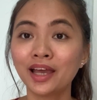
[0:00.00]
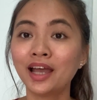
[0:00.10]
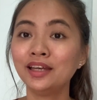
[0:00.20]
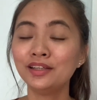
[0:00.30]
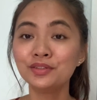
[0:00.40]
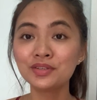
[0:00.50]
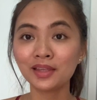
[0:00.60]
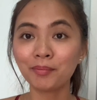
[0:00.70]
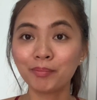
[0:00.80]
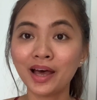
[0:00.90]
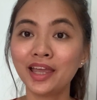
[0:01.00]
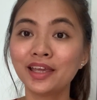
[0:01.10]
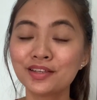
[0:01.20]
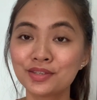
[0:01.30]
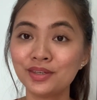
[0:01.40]
I need to stop
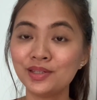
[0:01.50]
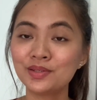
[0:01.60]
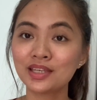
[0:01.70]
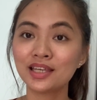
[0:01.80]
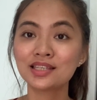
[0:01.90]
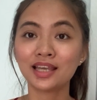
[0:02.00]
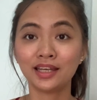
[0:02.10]
buying excuses.